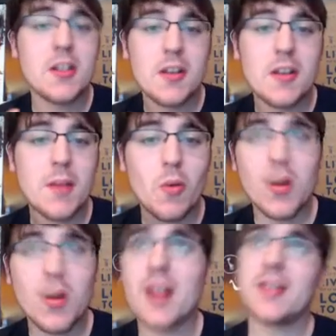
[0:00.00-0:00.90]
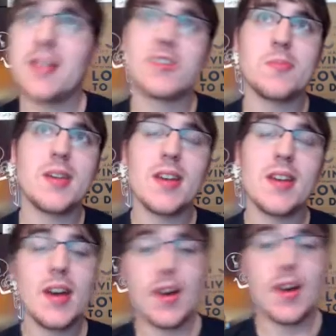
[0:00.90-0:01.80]
about what I think should be
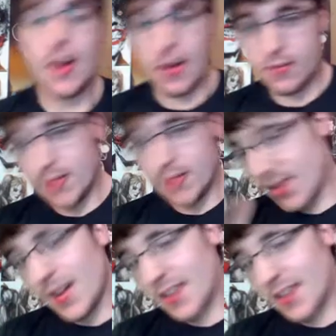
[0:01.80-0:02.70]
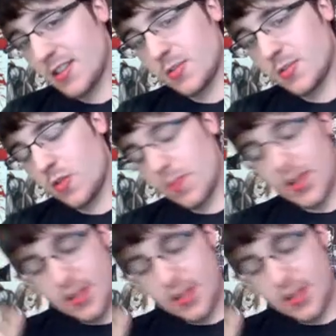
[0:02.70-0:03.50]
in the next Gears of War. Because if I